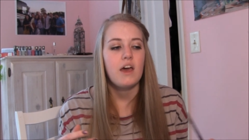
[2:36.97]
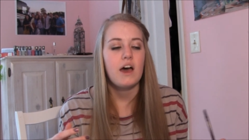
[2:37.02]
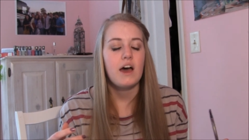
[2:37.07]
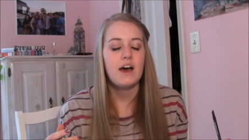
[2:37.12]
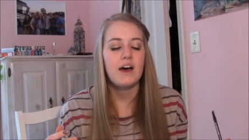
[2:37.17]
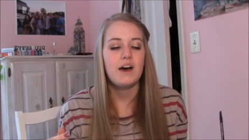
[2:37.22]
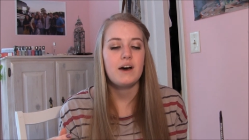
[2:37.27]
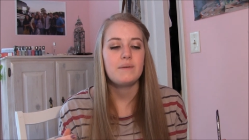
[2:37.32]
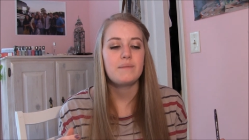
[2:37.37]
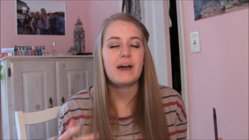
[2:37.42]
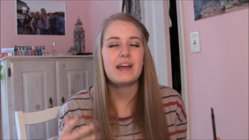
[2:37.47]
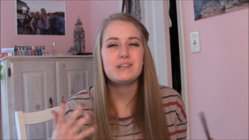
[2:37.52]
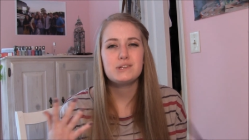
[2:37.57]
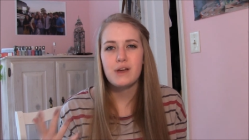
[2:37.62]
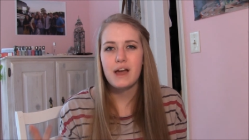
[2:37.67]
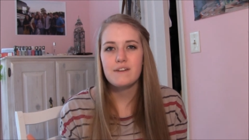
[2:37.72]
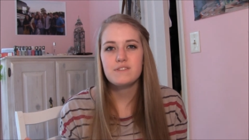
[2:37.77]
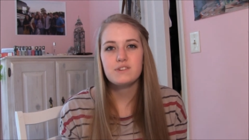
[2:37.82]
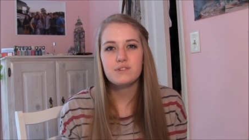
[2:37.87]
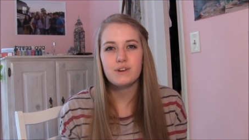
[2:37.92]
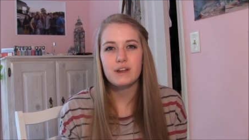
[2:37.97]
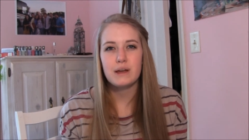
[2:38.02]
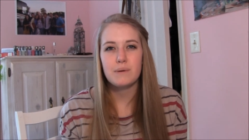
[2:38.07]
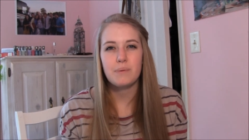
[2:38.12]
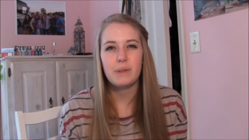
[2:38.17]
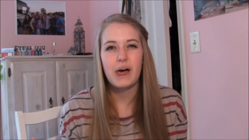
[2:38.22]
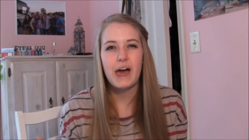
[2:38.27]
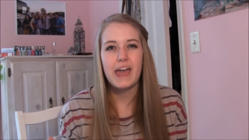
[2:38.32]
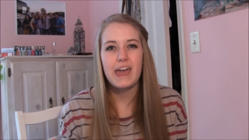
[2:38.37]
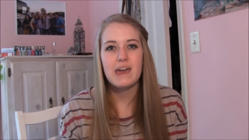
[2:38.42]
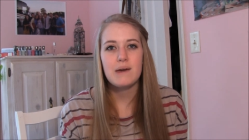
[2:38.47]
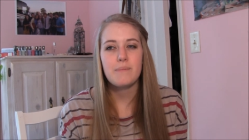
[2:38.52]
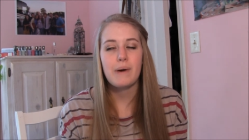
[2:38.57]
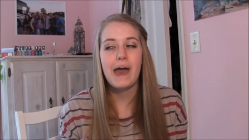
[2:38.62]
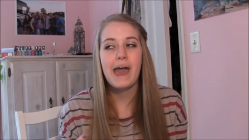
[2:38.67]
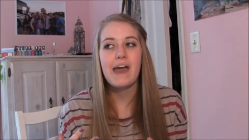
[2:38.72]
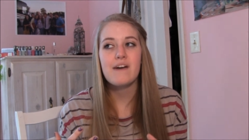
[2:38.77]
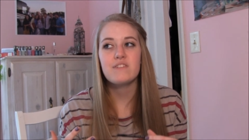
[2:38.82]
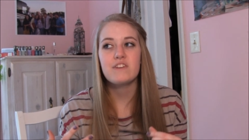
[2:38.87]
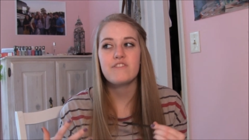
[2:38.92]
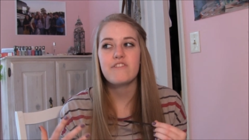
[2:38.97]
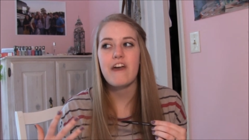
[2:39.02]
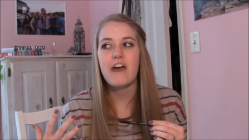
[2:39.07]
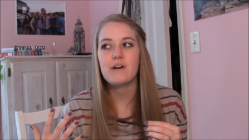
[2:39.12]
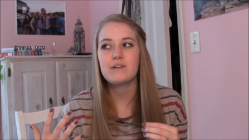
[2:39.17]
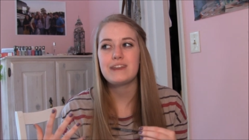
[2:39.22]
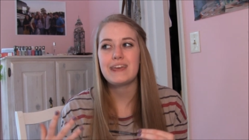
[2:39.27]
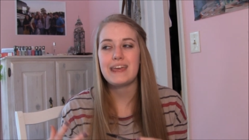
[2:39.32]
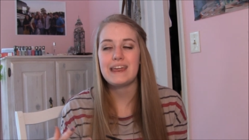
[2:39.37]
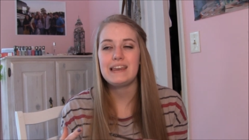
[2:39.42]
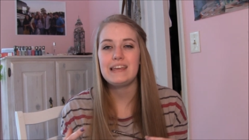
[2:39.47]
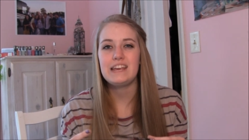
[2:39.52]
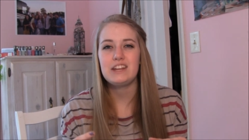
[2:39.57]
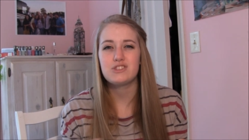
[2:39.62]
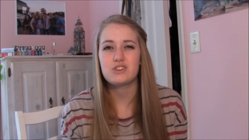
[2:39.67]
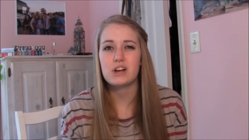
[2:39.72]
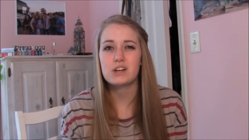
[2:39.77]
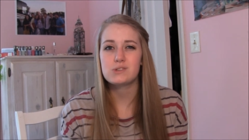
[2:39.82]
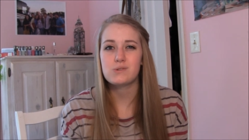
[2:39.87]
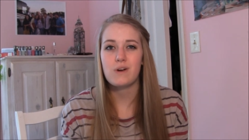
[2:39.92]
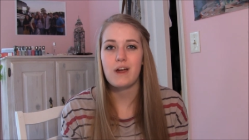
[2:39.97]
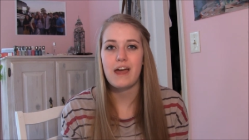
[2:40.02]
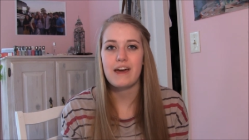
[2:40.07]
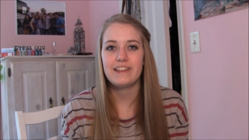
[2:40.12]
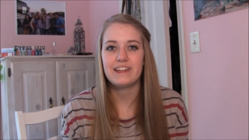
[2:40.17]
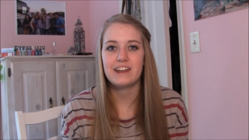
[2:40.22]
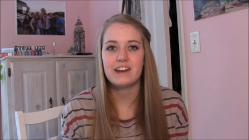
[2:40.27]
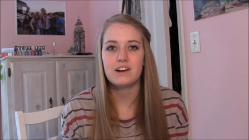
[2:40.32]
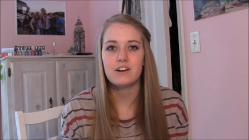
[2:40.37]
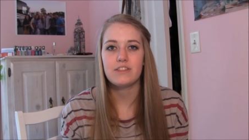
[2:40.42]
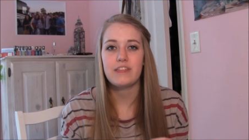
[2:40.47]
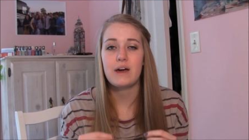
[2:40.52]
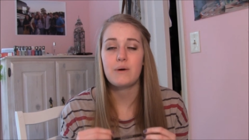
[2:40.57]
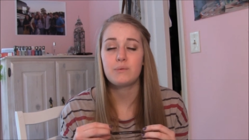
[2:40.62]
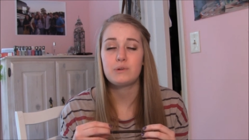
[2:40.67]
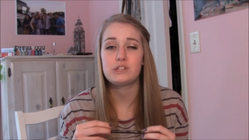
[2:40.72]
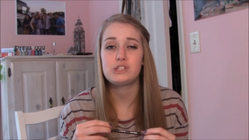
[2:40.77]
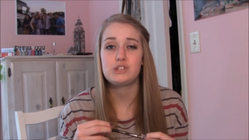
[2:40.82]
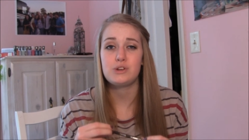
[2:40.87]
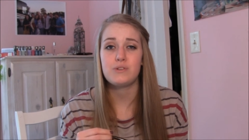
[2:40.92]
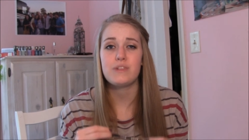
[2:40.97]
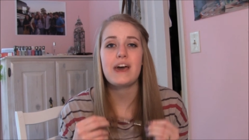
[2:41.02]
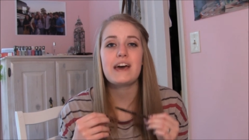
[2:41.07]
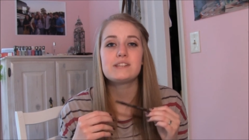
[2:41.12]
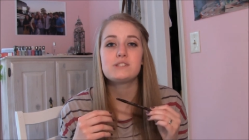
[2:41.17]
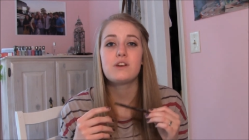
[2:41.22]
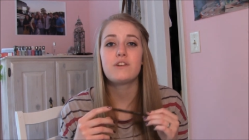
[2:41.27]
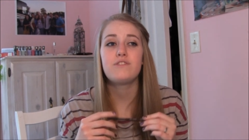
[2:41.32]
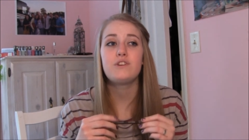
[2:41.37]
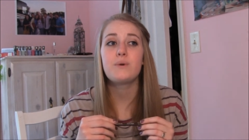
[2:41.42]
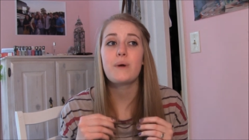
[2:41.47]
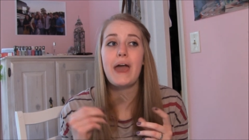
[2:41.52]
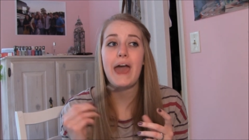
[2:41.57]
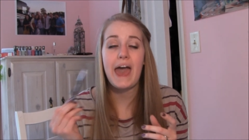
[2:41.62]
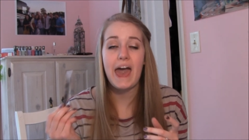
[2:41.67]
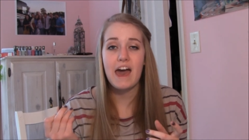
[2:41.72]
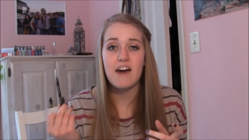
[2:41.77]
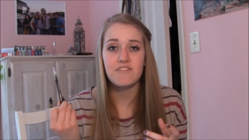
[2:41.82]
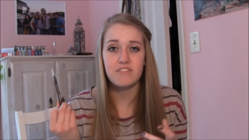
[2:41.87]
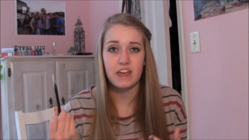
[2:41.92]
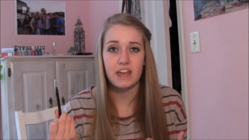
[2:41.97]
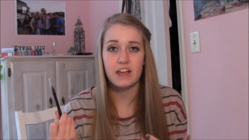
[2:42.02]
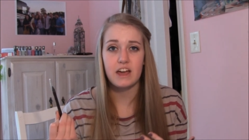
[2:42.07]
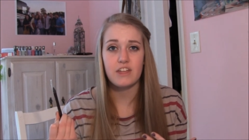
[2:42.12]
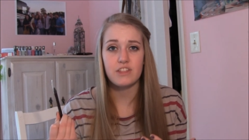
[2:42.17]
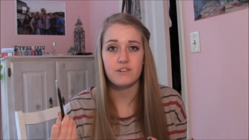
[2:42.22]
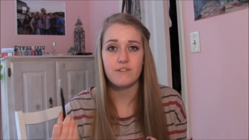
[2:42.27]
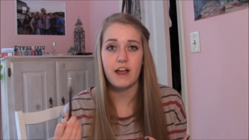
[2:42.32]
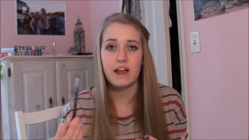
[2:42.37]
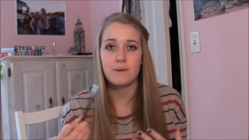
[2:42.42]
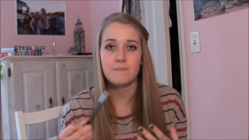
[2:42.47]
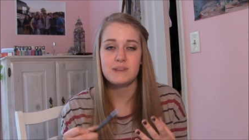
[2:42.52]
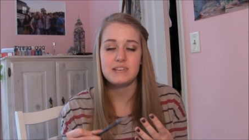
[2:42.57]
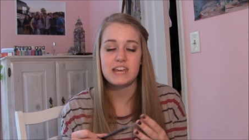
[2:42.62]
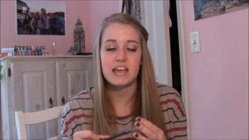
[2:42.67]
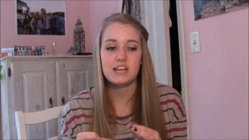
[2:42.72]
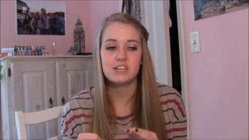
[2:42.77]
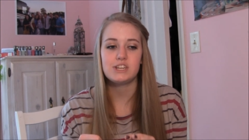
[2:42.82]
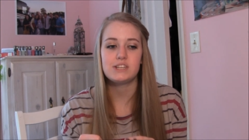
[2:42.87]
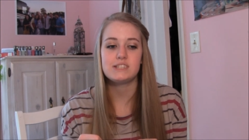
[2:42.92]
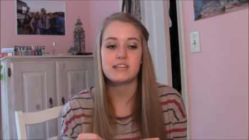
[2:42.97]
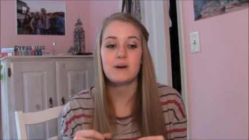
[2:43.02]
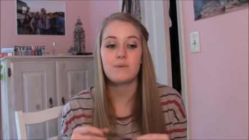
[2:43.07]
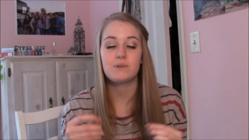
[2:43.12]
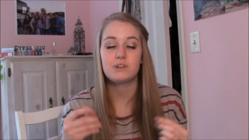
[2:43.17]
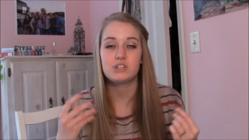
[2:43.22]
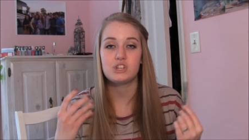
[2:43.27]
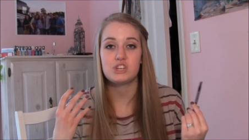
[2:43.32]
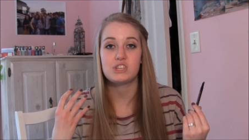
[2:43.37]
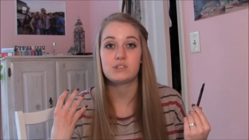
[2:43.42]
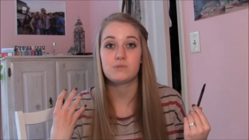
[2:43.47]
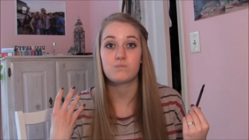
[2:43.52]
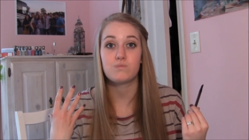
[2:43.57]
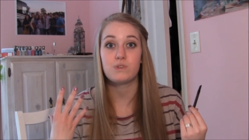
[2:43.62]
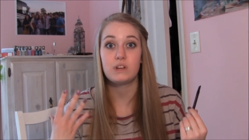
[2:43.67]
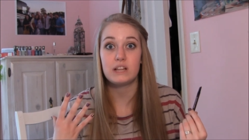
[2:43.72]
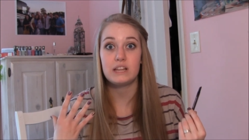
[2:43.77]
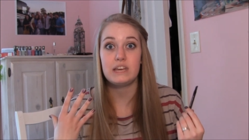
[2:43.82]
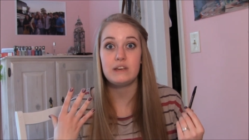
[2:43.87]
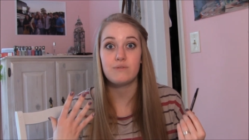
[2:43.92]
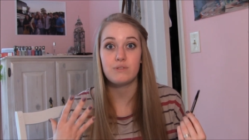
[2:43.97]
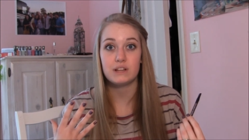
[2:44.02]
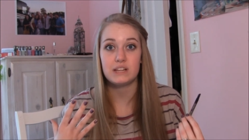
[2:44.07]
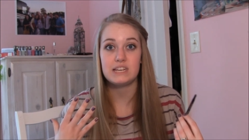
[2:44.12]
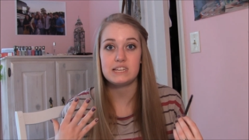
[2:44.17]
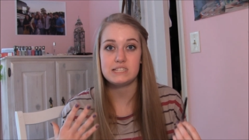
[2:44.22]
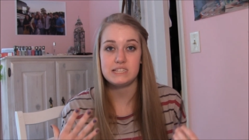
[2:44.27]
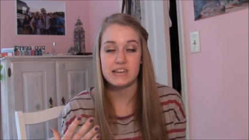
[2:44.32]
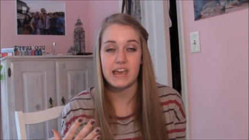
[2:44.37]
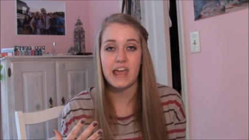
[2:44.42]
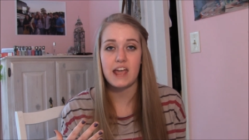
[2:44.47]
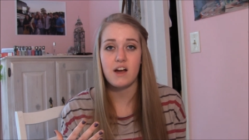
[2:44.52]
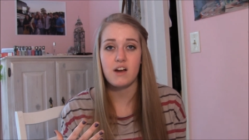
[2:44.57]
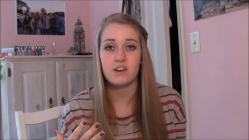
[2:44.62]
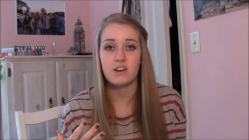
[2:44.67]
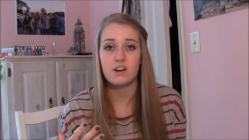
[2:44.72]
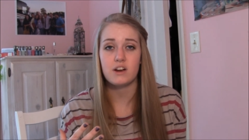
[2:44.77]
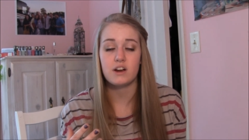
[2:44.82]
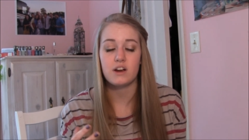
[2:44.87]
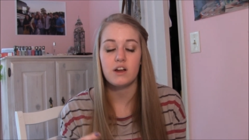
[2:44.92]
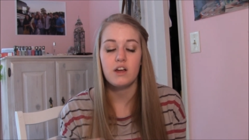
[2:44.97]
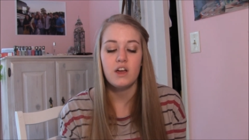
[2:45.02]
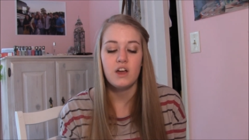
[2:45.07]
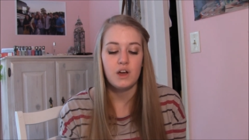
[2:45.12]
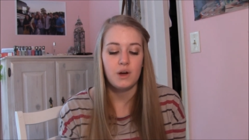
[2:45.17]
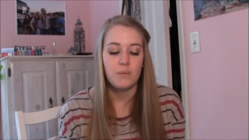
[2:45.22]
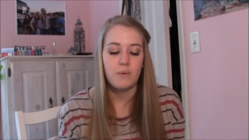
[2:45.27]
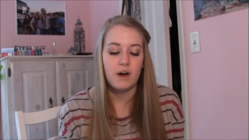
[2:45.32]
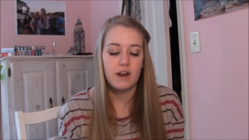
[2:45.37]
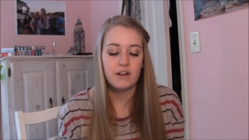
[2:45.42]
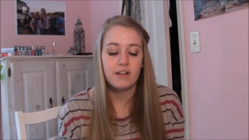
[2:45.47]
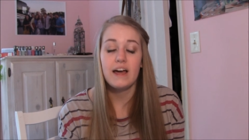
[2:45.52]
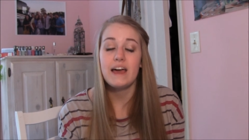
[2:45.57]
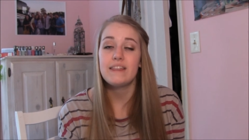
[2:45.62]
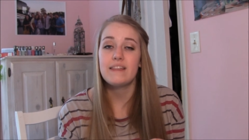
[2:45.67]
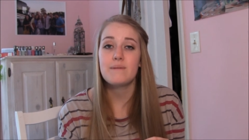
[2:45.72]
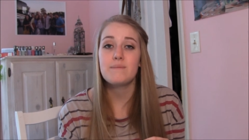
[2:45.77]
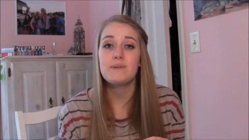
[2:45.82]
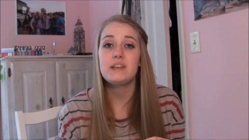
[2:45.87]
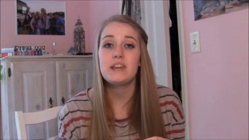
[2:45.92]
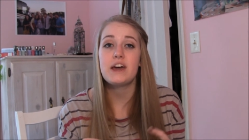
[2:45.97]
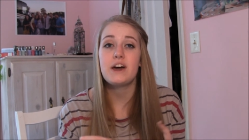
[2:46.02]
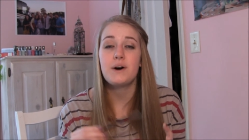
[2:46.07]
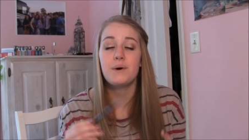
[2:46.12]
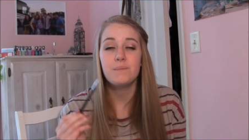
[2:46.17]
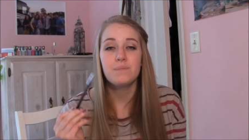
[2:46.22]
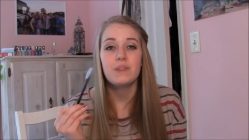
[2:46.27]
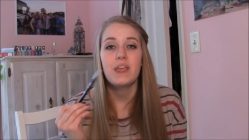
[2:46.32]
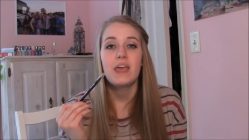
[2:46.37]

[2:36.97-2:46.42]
I do have to reapply it, but I haven't found any drugstore eyeliner that will do that. So if you have like other recommendations that will just really stay on your waterline, let me know.